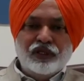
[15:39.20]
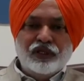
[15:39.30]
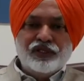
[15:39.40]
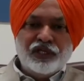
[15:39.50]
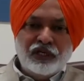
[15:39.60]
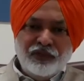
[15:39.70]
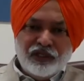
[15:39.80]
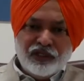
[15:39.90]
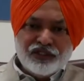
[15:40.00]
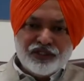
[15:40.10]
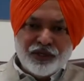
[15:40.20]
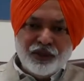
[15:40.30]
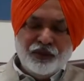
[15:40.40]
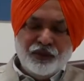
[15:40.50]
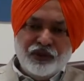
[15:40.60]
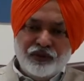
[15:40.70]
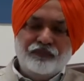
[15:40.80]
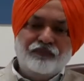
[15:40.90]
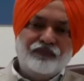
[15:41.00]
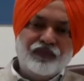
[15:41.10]
shall be construed,
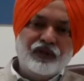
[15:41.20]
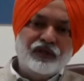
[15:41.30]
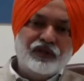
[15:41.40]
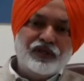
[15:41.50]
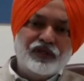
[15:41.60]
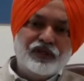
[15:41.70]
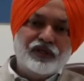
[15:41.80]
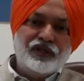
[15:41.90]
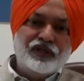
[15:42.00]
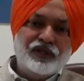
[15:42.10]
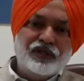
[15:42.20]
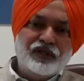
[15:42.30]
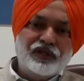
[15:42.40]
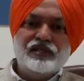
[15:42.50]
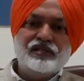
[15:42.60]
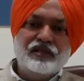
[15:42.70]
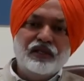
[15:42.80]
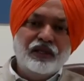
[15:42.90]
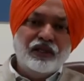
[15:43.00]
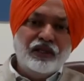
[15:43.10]
shall be taken as
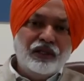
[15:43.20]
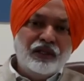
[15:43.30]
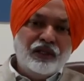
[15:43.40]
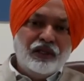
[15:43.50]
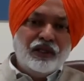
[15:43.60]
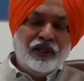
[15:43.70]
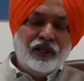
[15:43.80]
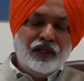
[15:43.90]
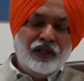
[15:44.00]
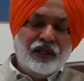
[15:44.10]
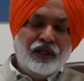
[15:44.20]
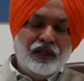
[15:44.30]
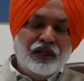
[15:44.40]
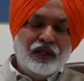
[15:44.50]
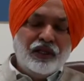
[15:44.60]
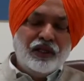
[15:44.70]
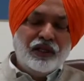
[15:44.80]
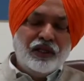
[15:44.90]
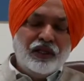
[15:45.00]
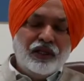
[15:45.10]
a duty
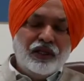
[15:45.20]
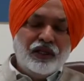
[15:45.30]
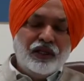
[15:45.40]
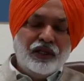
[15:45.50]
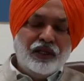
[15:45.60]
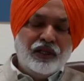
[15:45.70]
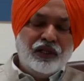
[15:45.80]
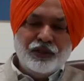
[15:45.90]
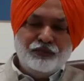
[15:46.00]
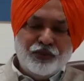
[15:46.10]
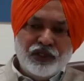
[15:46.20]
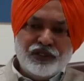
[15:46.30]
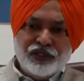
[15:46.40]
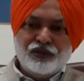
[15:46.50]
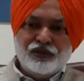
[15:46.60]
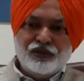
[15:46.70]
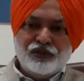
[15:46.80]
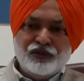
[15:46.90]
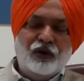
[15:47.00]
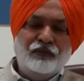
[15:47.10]
which the police is to
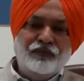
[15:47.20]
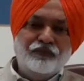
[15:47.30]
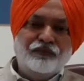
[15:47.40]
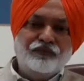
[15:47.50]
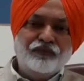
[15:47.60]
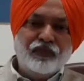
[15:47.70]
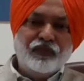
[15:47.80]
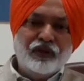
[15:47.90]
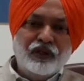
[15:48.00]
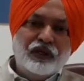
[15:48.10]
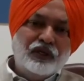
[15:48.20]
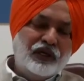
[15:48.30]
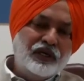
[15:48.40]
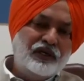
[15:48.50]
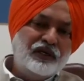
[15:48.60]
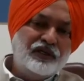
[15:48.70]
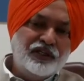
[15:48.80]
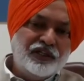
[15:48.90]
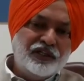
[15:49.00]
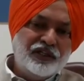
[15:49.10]
perform under
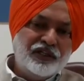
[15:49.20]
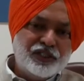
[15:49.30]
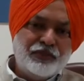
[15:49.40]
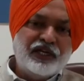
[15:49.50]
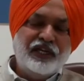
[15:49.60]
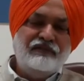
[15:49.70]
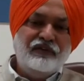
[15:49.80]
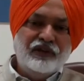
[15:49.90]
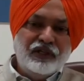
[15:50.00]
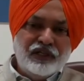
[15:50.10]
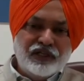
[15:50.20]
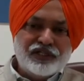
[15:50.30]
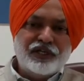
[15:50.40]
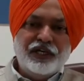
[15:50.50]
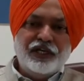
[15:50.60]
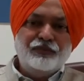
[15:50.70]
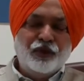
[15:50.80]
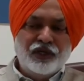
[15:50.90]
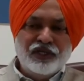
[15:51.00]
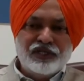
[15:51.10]
the respective
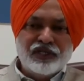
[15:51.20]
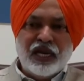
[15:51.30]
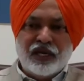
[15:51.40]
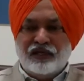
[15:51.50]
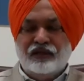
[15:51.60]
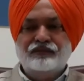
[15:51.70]
State Police Act.